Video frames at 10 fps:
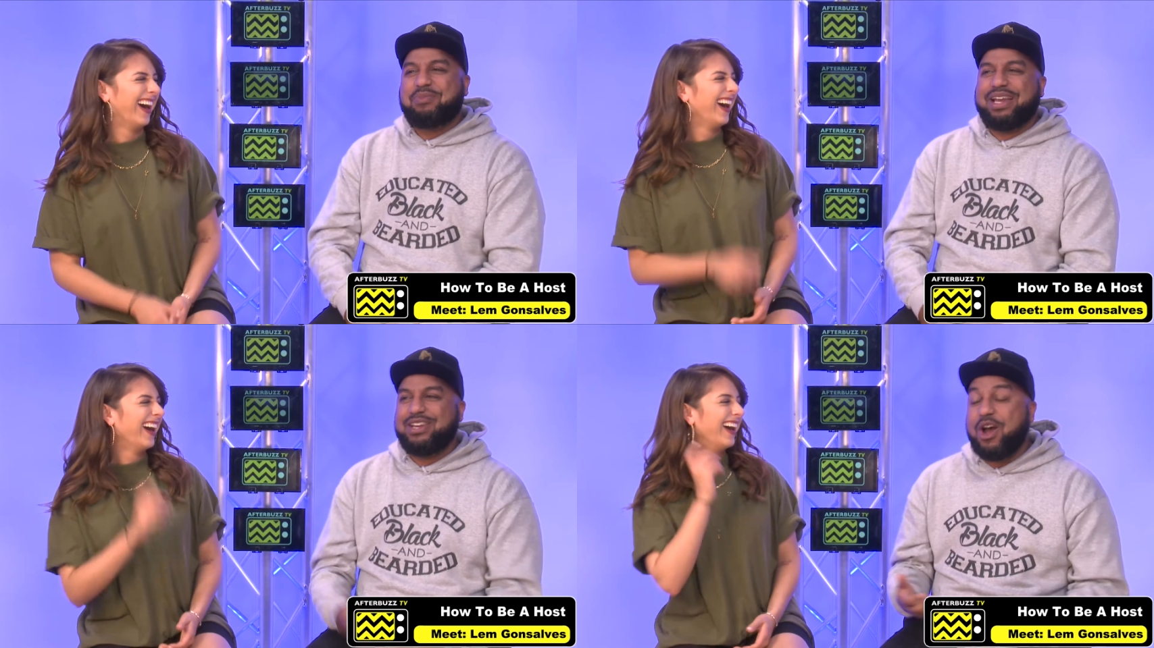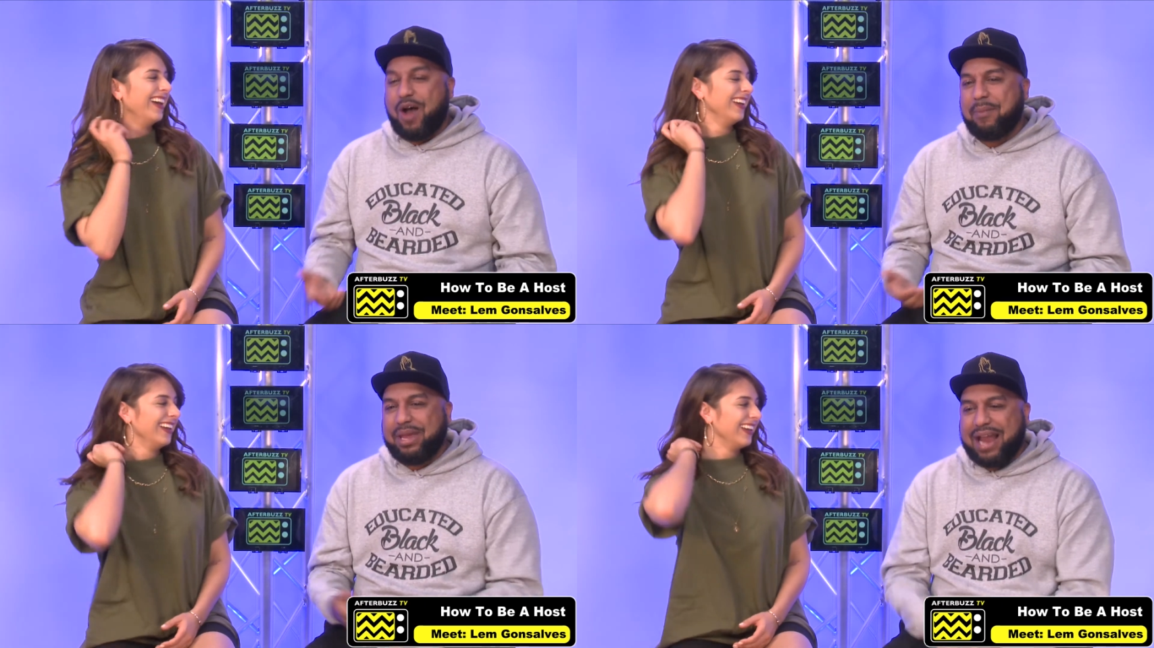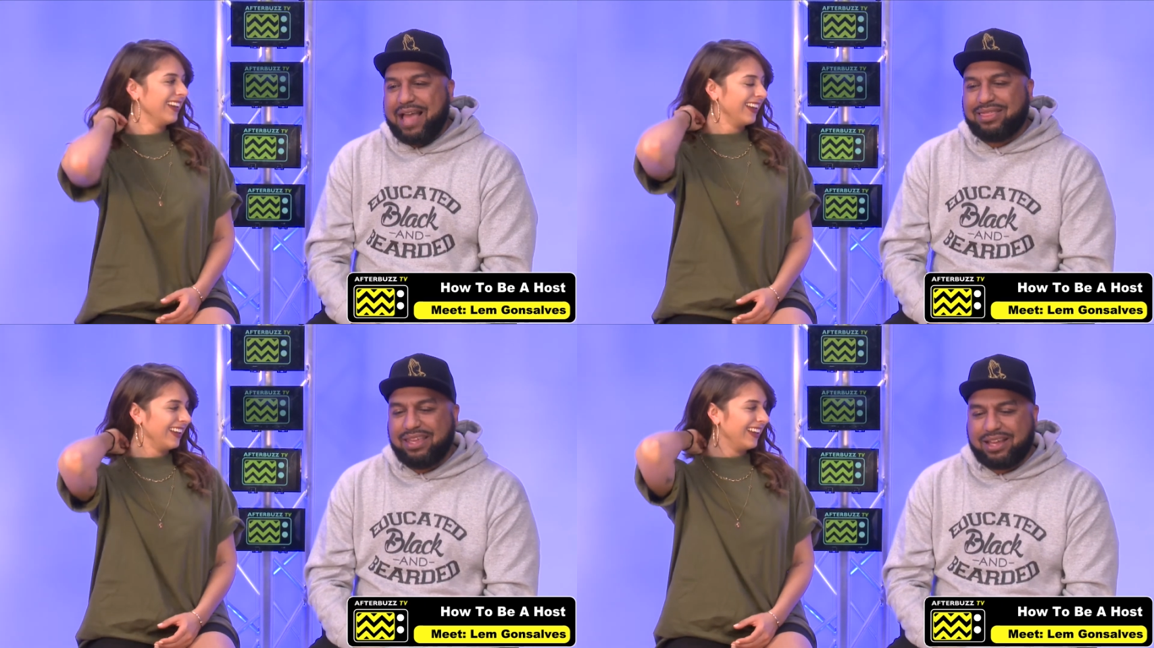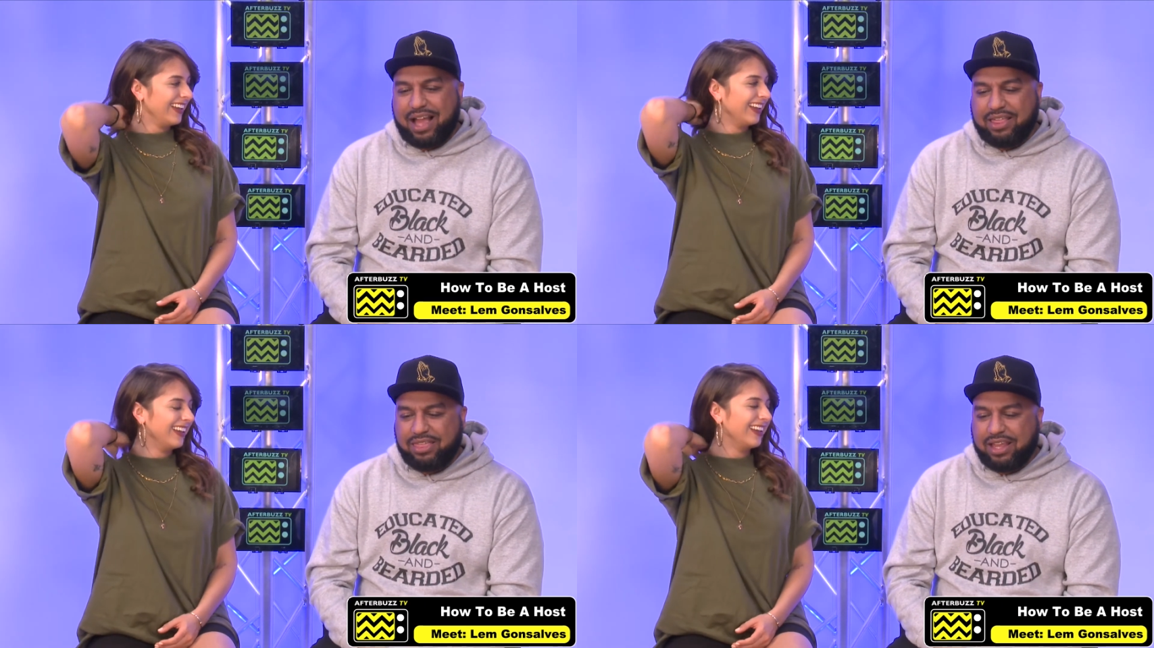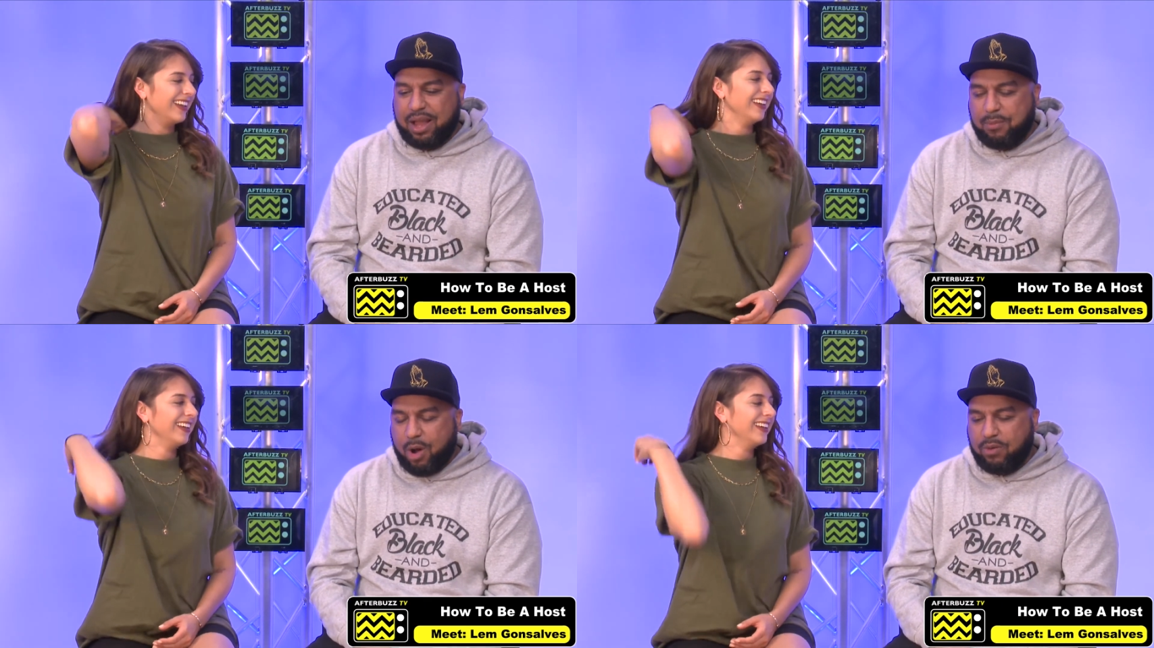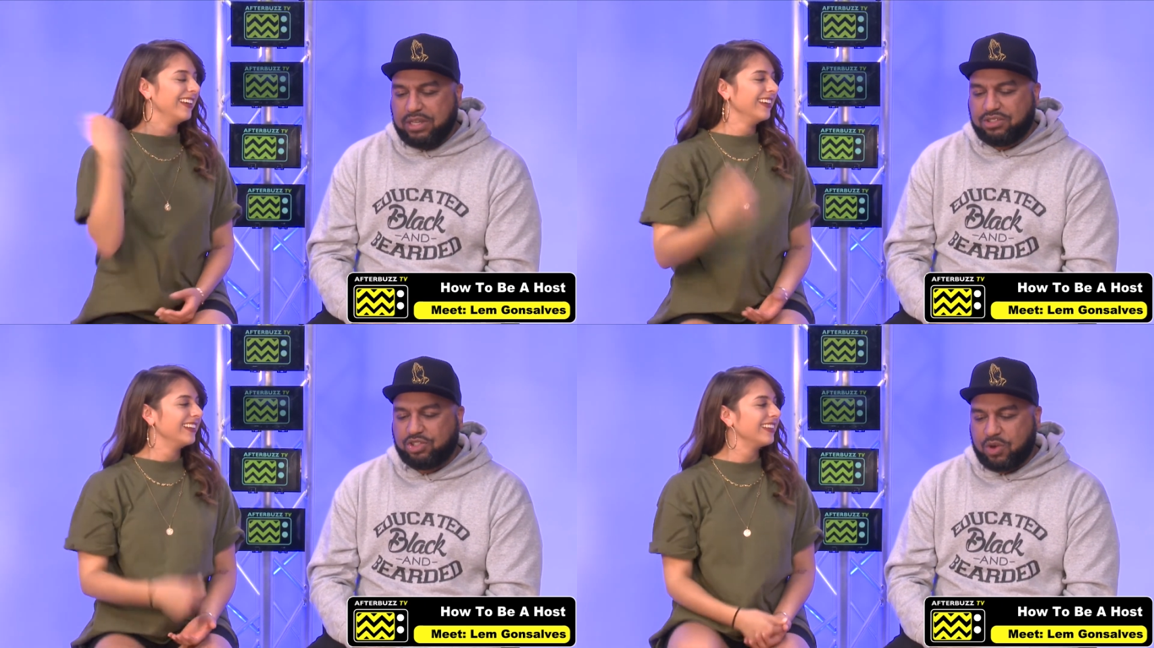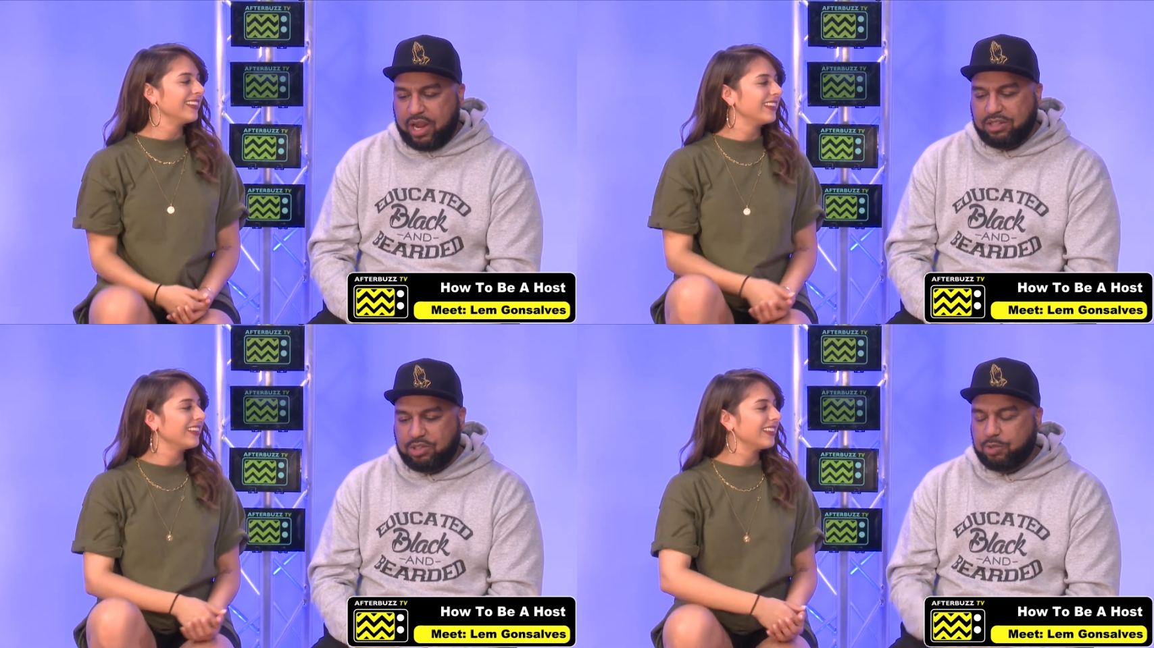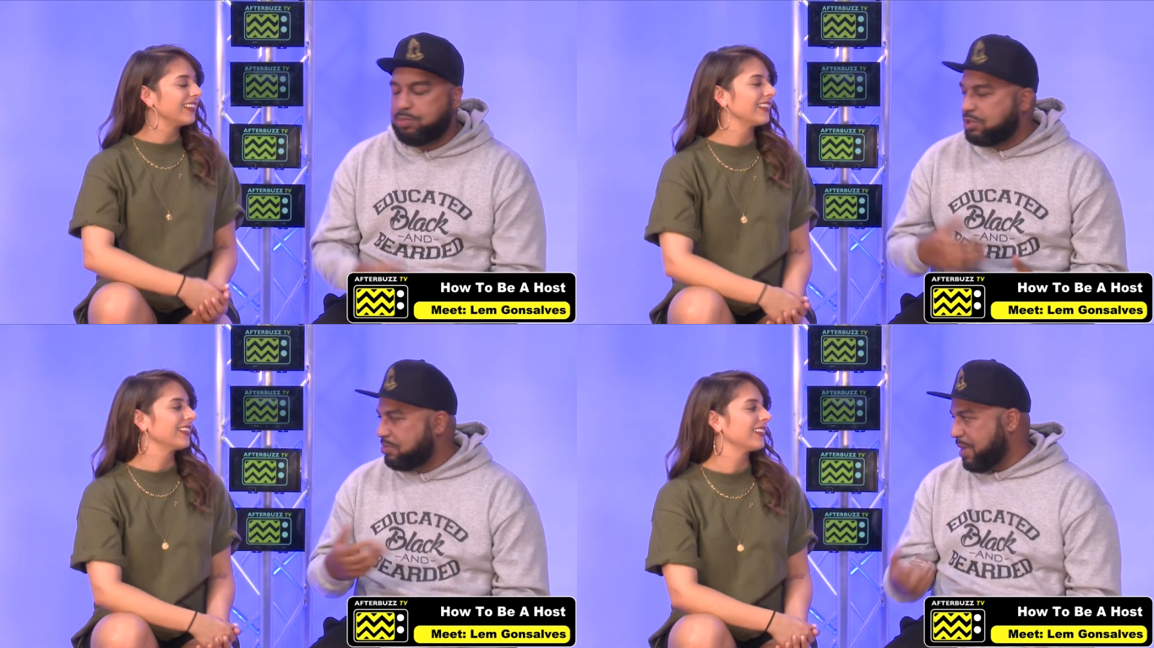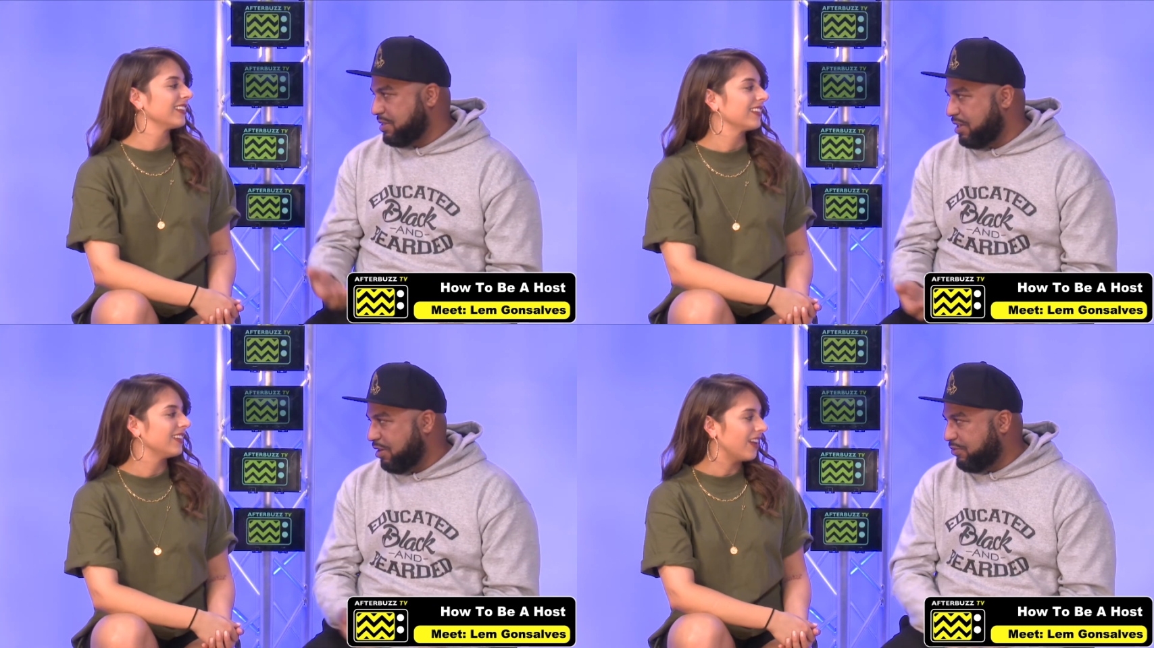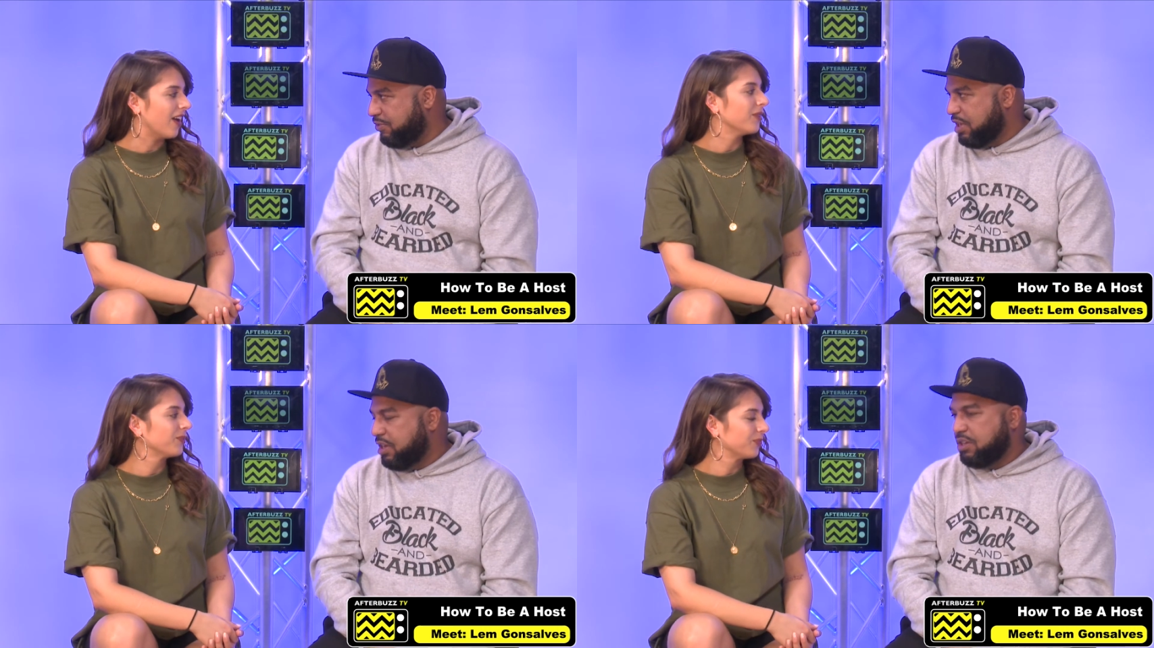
Speaker 1: but no, I mean, I think I think I'm always trying to push myself. Yeah.